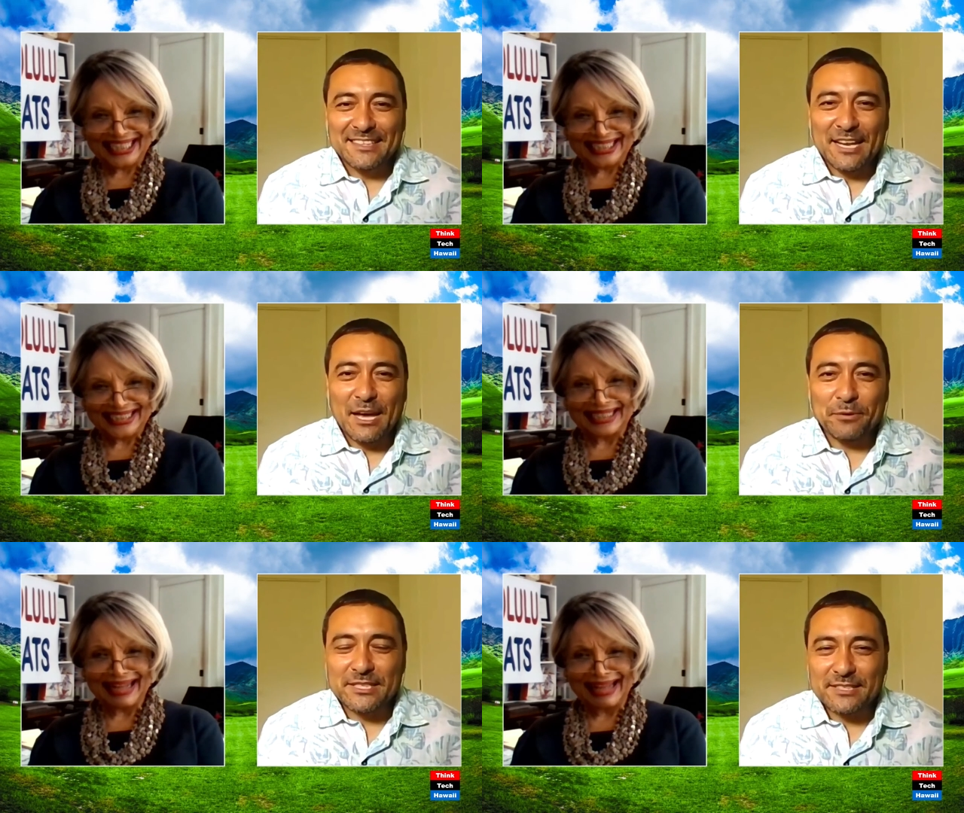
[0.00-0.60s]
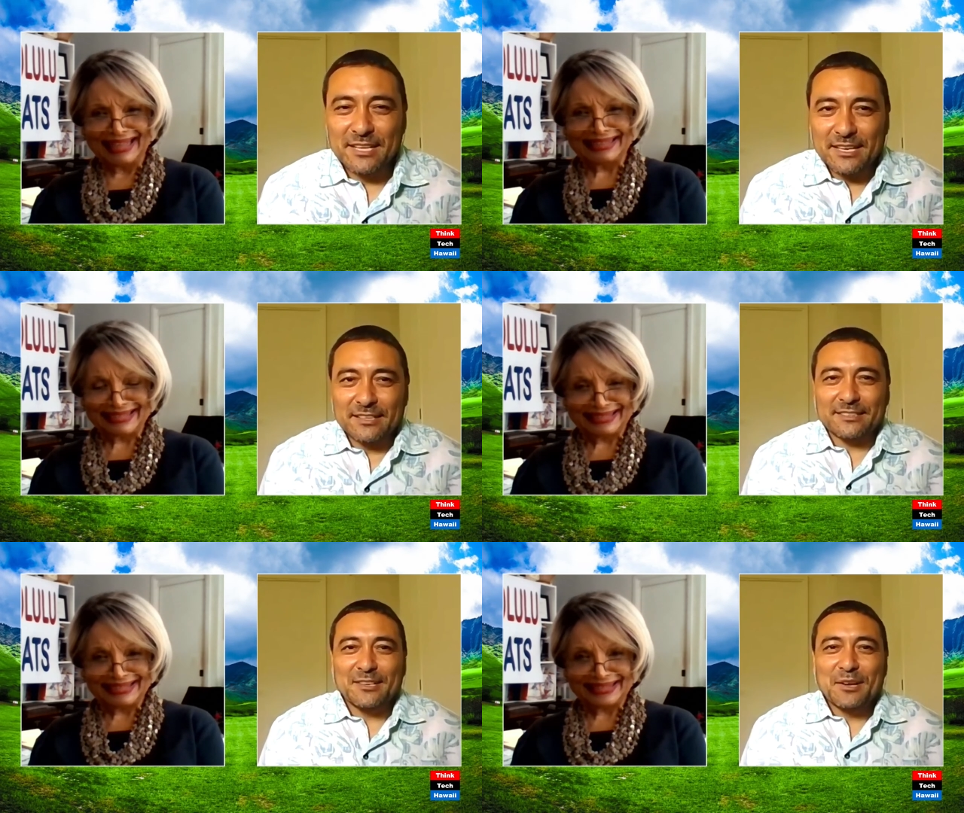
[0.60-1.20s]
Speaker 1: Now we just got
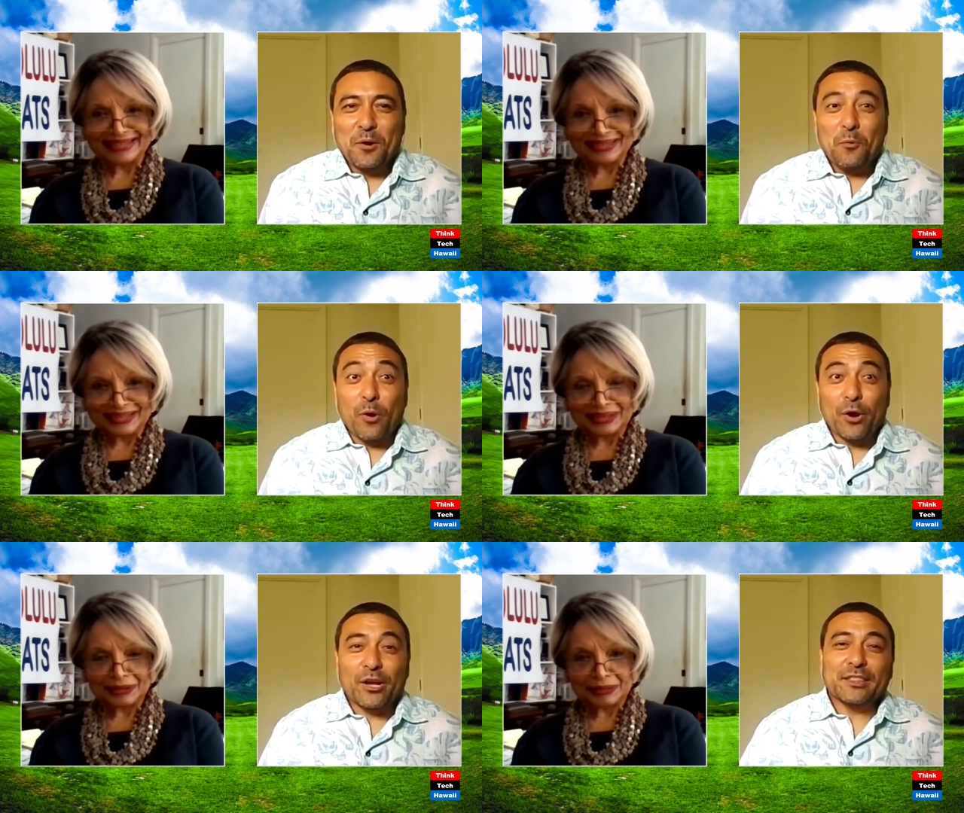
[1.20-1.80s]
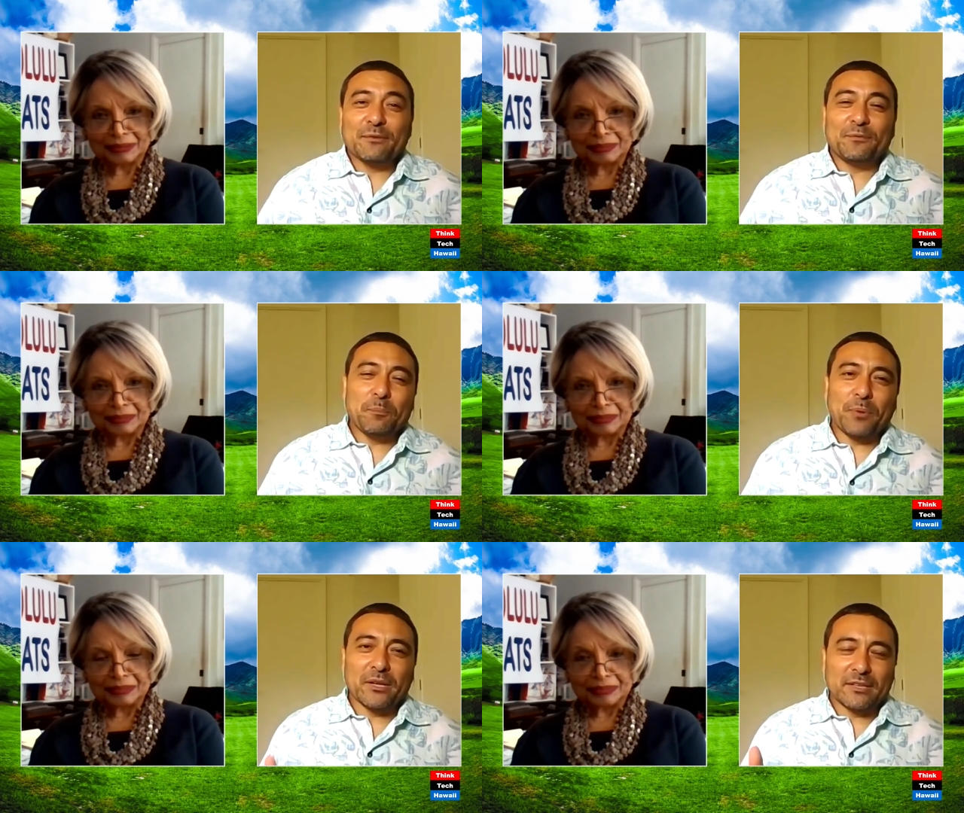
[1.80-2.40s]
to work on the
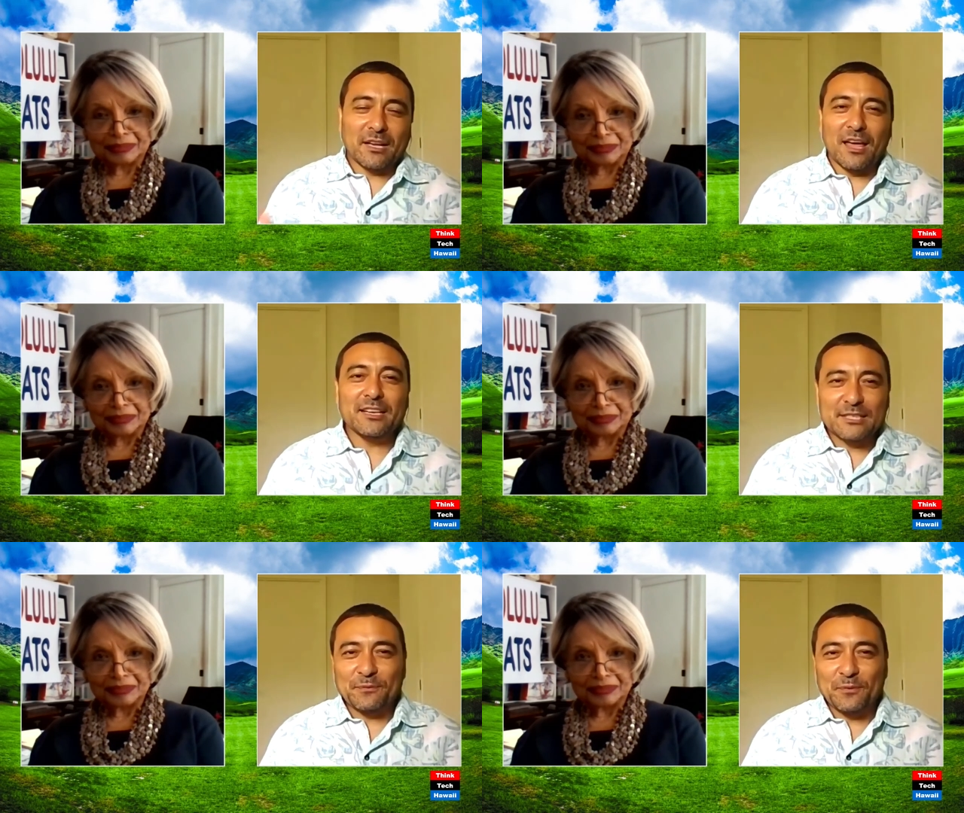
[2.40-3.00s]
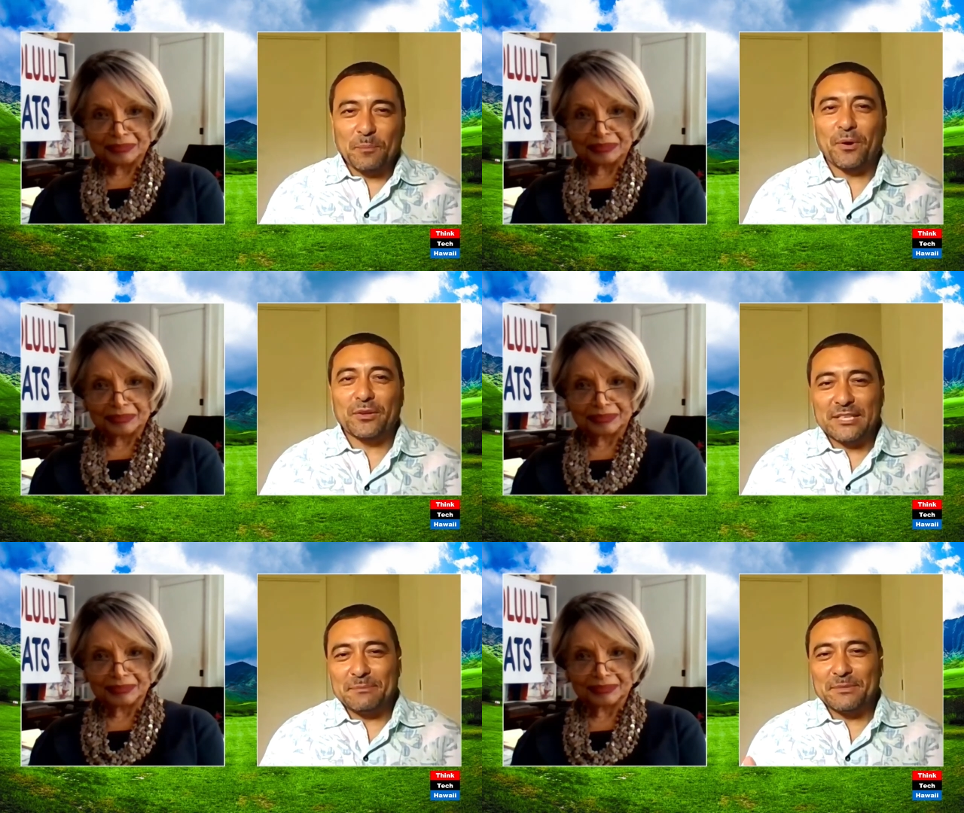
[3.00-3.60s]
football, Kalani's
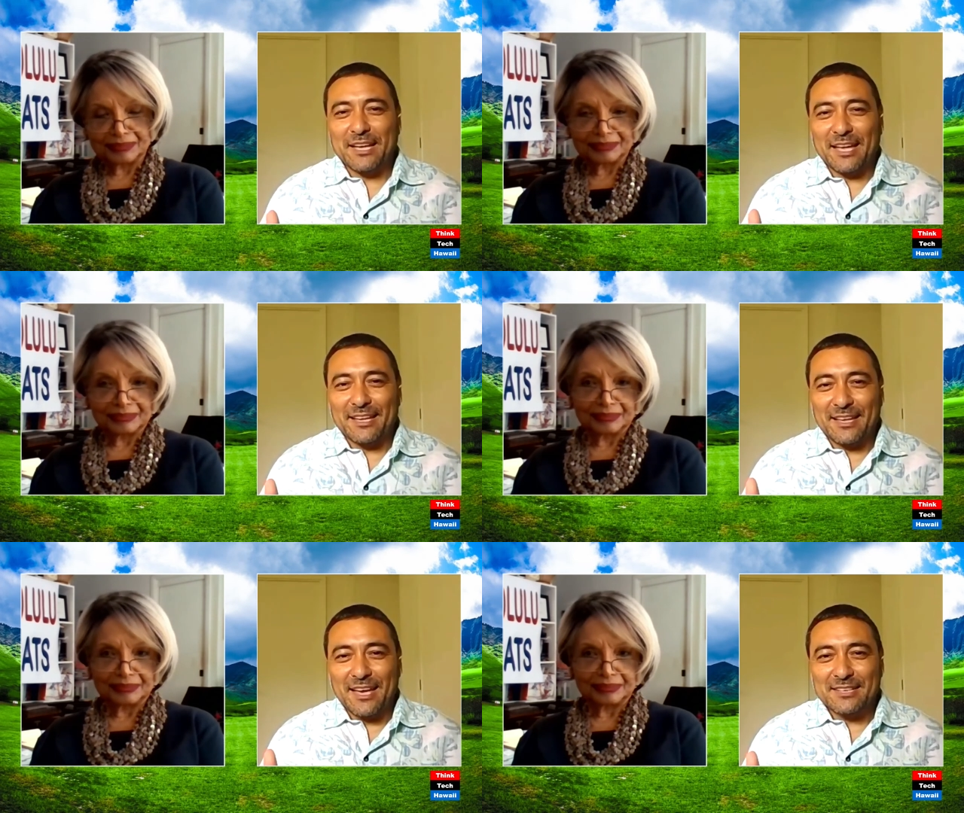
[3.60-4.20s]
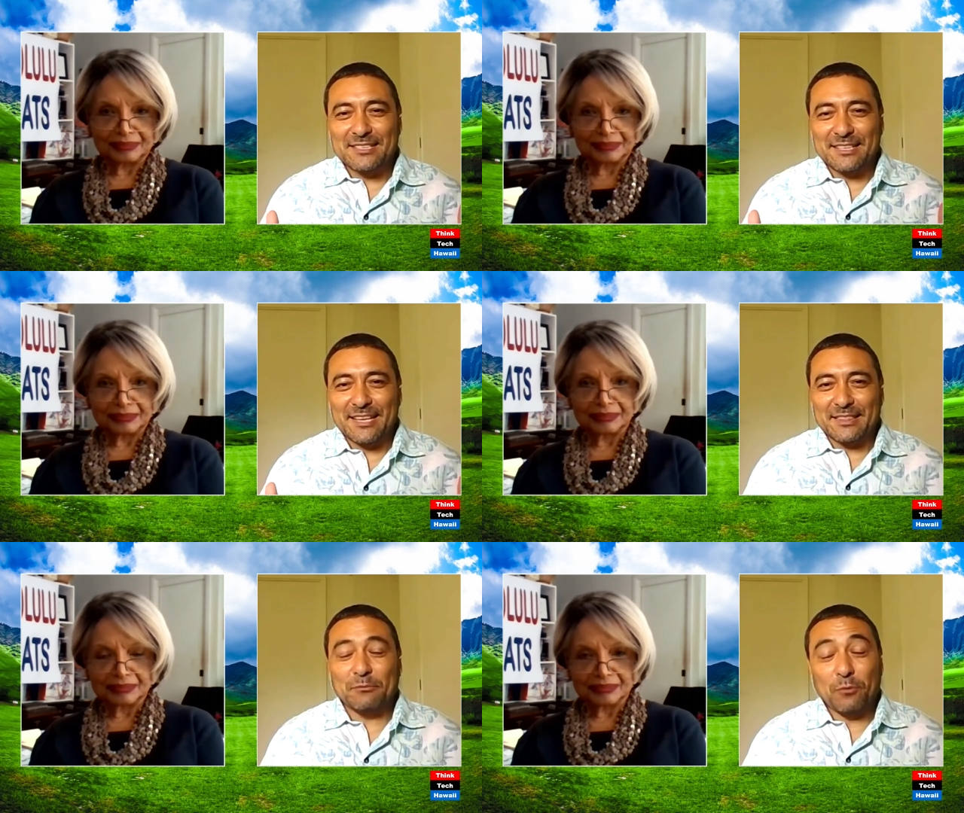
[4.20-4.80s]
football team to actually
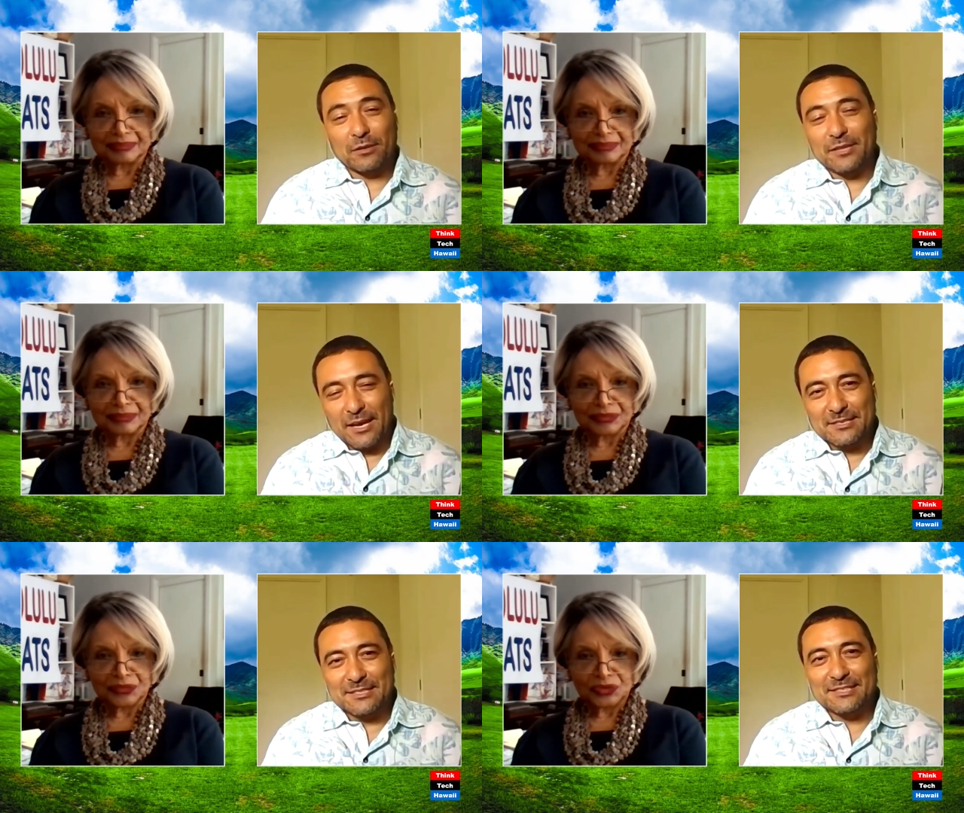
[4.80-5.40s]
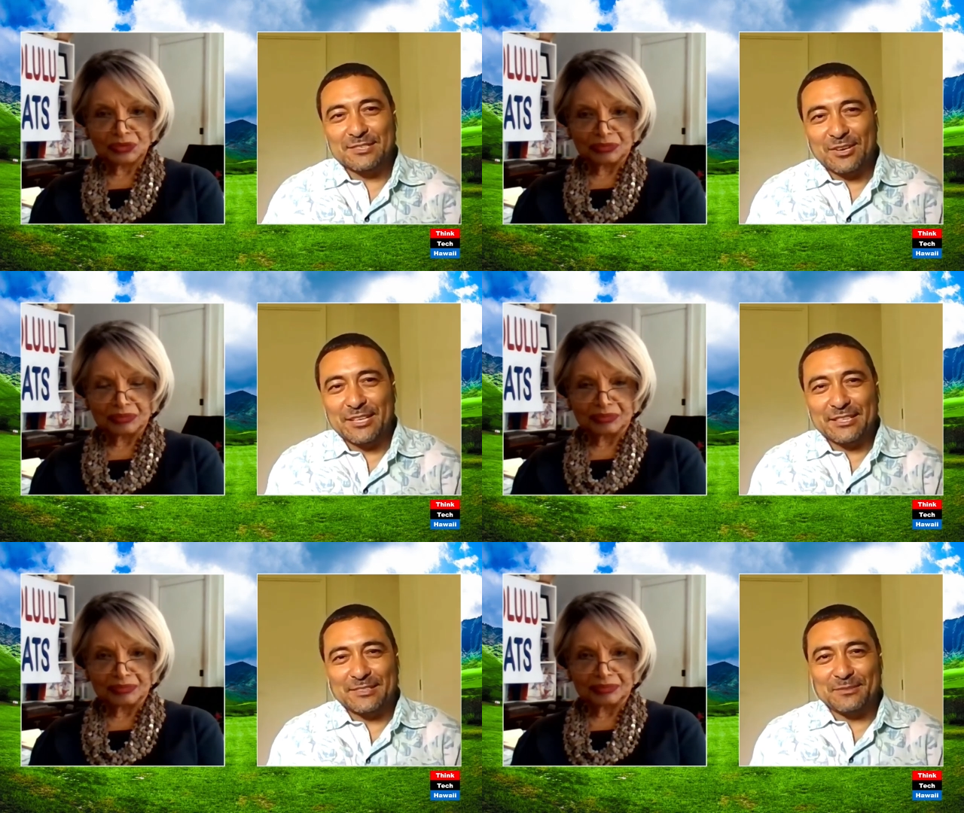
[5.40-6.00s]
get, well, they actually
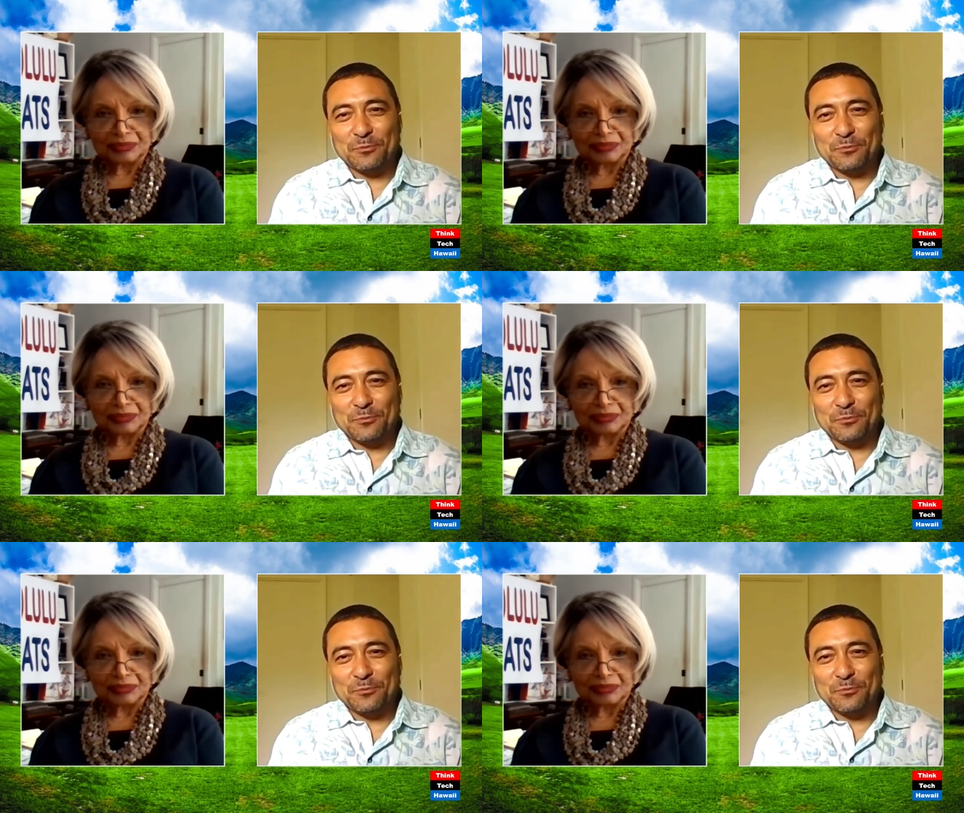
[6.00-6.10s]
started